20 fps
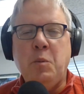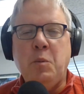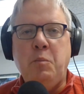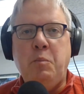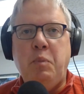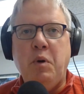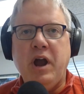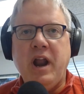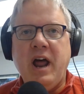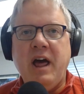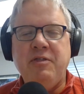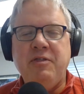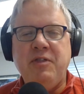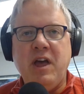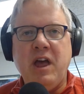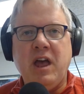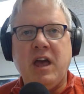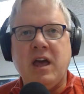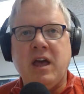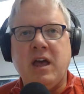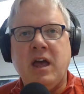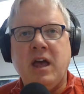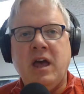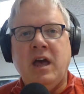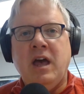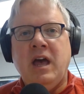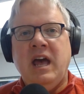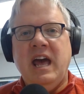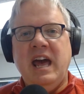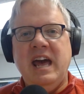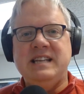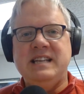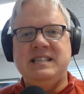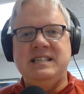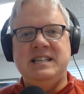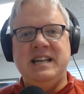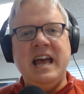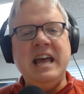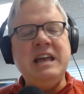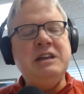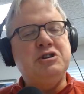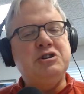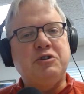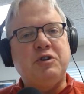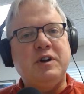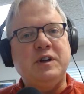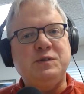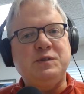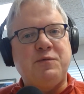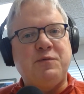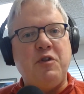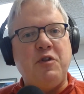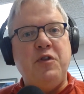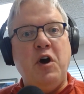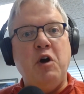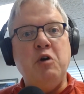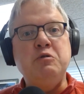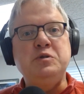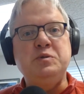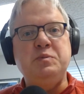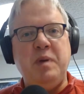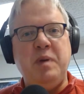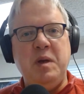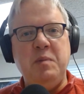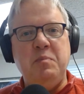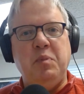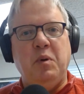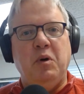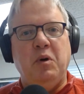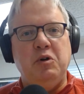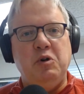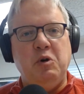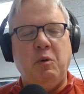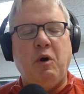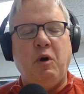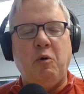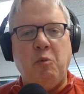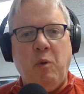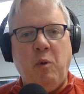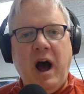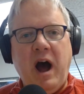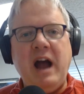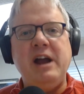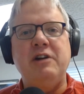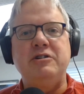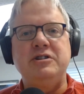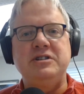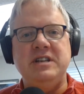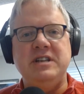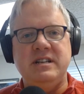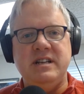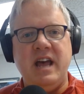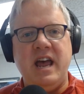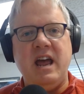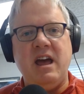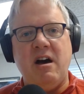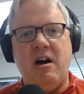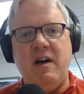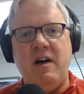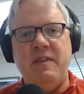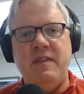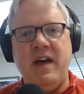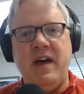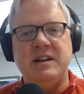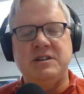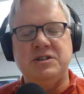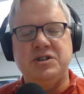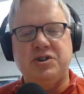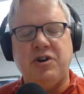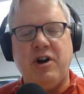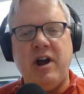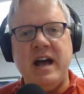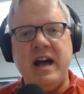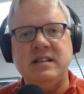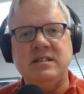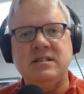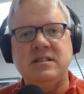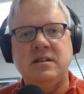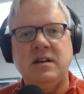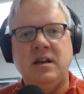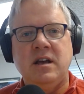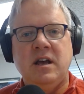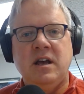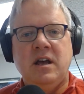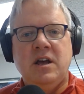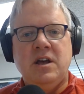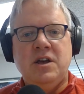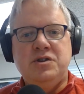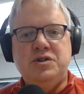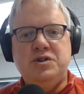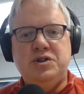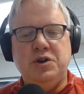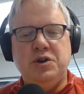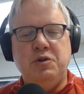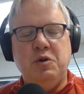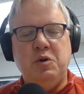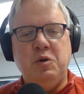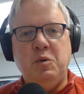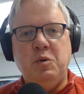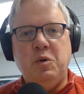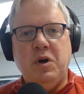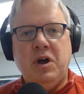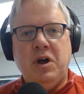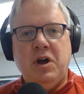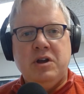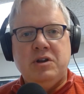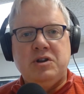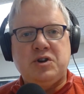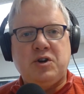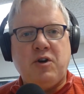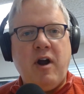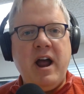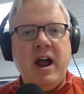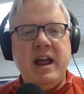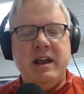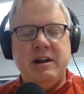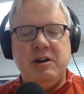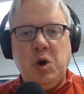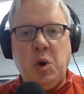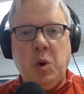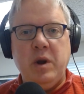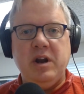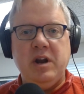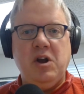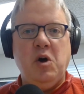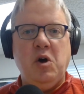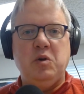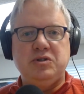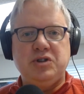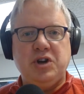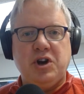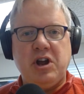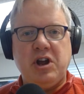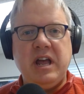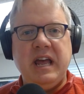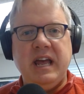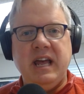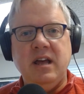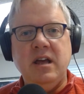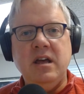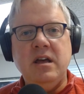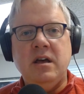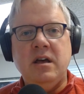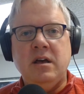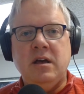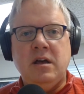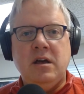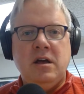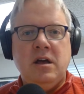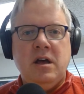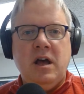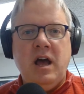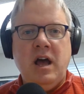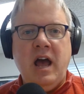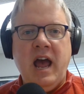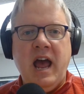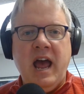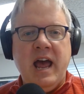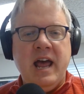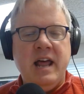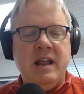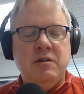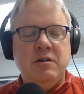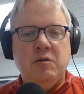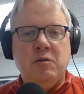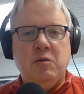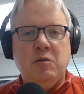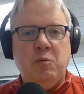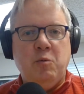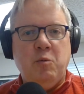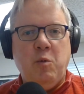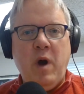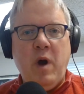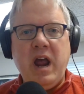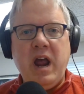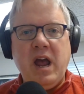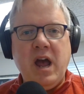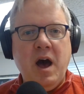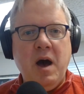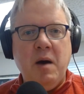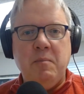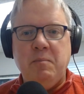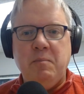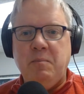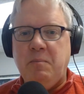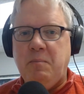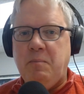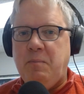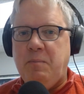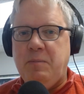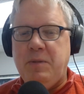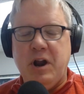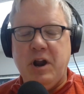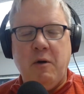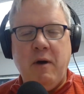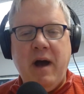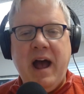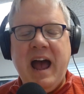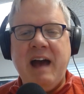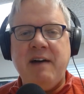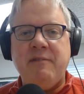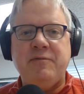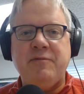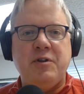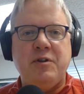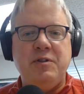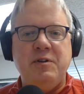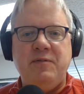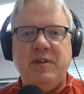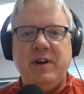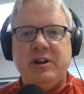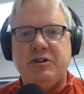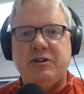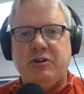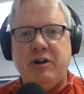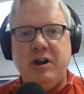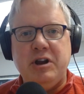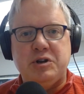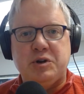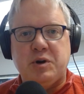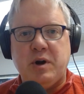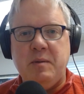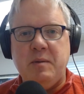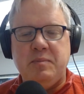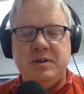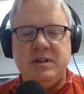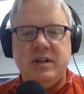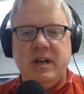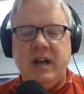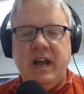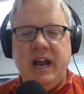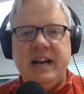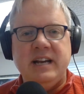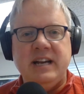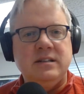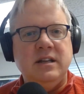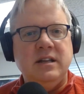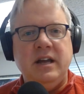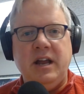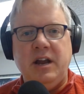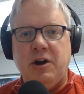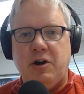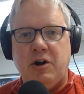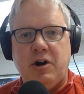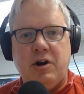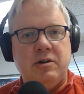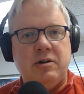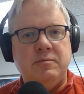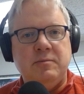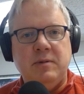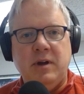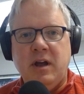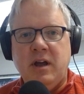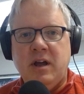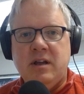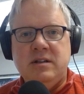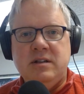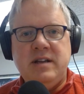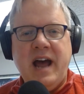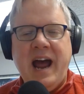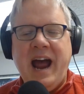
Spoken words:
But I think it's dangerous for those people who are wired to take on that stress to try and quit cold turkey and wake up, you know, after the victory trip to Italy or to